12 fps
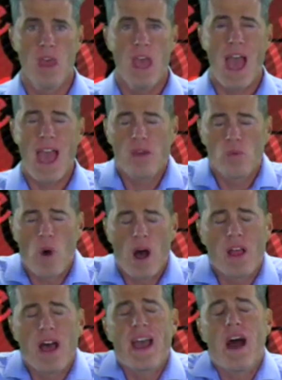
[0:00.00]
And
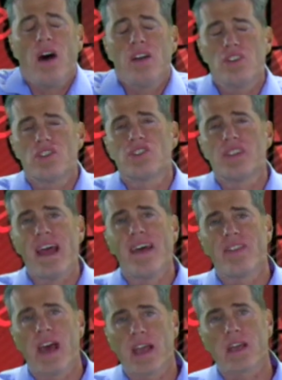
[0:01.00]
while I
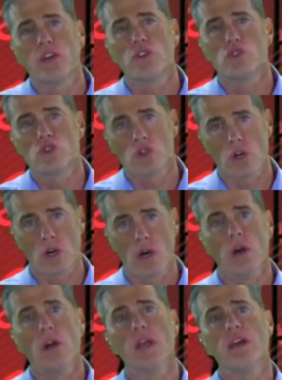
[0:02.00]
understand that
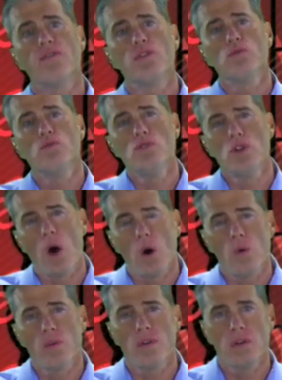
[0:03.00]
concern, if you
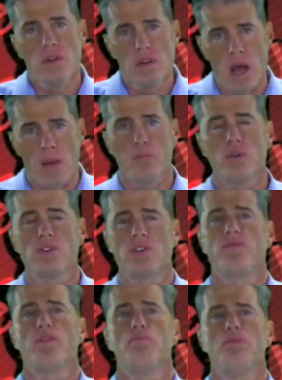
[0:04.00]
know the numbers
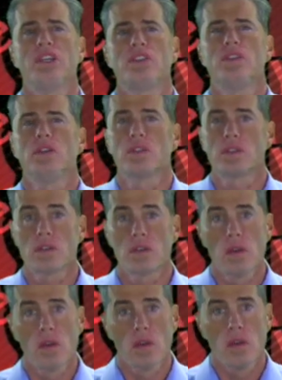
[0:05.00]
of the business
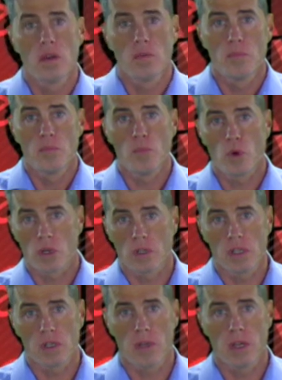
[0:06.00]
more
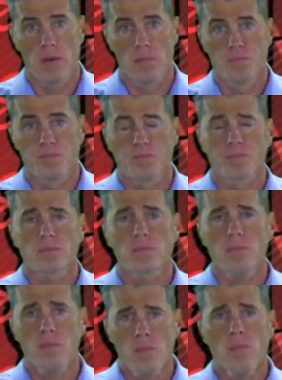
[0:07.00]
clearly,
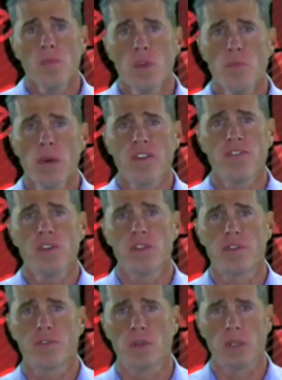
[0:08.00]
you might feel
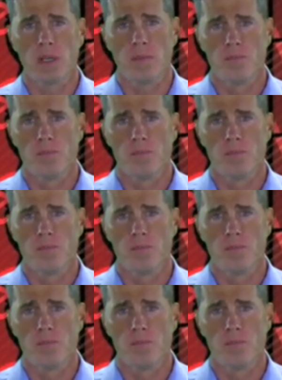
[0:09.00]
differently.